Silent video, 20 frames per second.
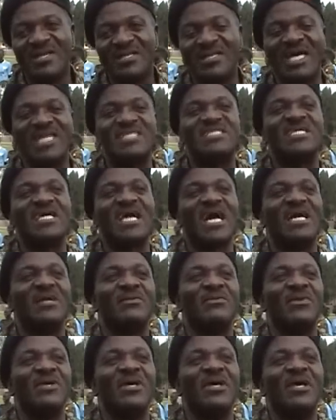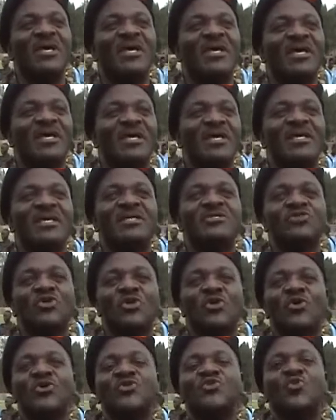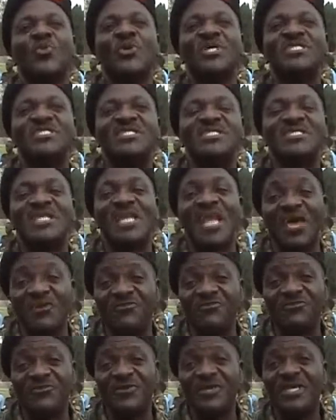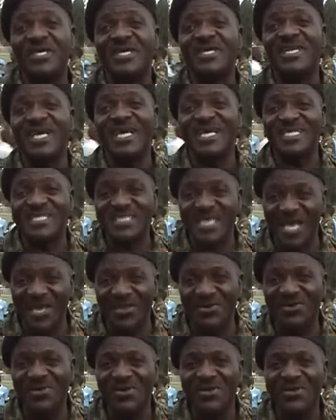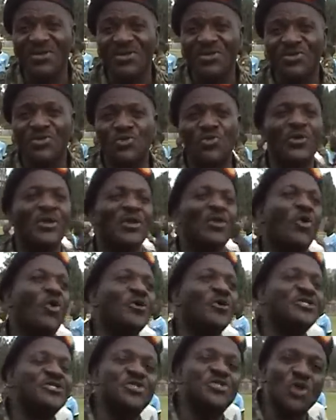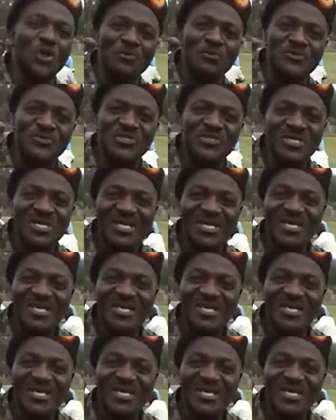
that he can, he, he's not going to waste his life in exile doing odd jobs